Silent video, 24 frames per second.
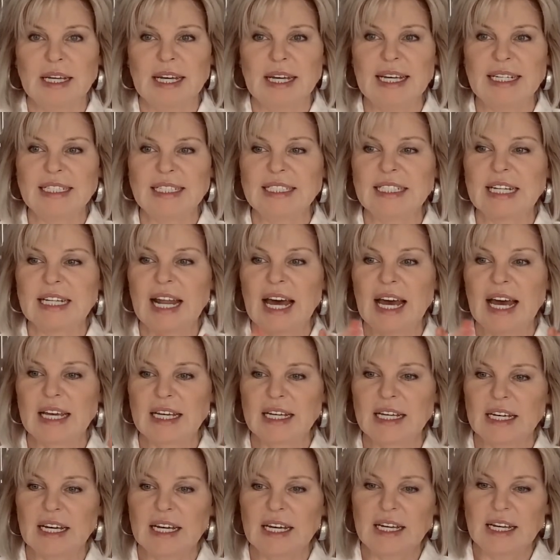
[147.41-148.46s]
It's
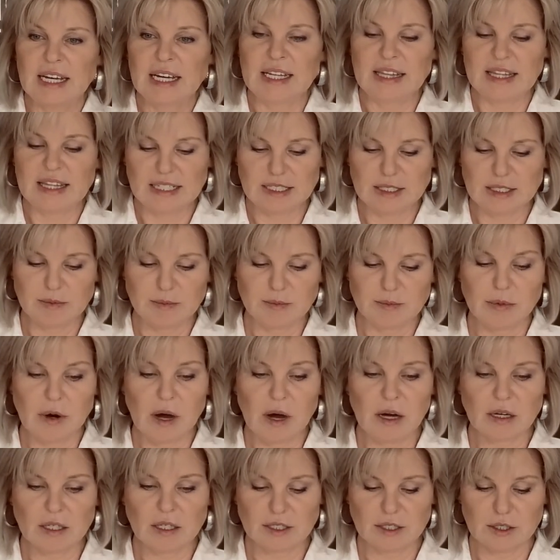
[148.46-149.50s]
like this
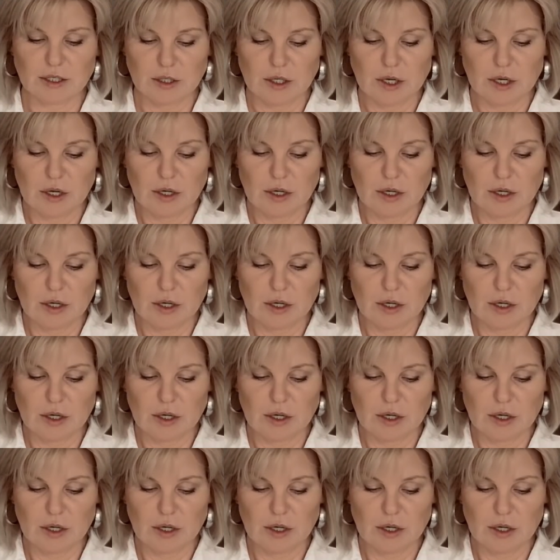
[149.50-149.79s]
box,